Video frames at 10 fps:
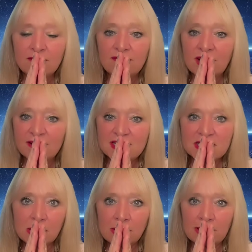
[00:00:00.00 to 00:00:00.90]

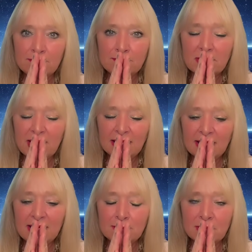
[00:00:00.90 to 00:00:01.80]

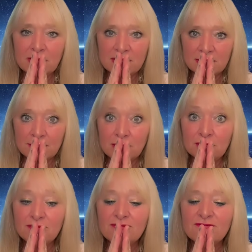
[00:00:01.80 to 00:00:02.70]
barely part them, and you
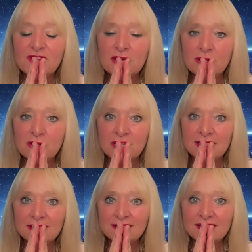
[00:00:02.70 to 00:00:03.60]
can feel
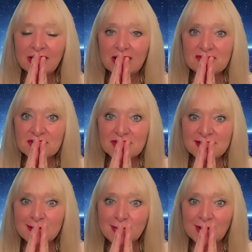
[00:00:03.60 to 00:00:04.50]
the
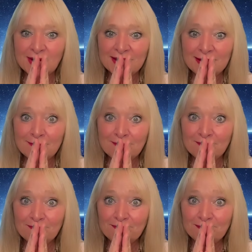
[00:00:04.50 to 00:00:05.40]
electricity behind them.
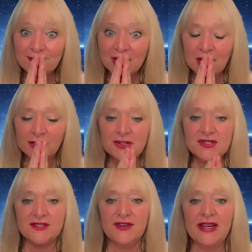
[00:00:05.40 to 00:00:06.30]
I use
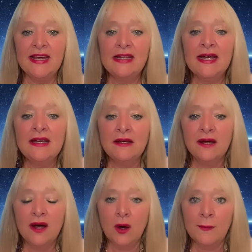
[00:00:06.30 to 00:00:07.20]
this for healing
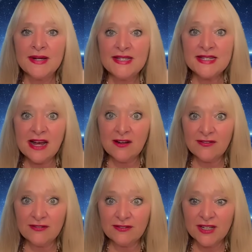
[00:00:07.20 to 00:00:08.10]
on myself,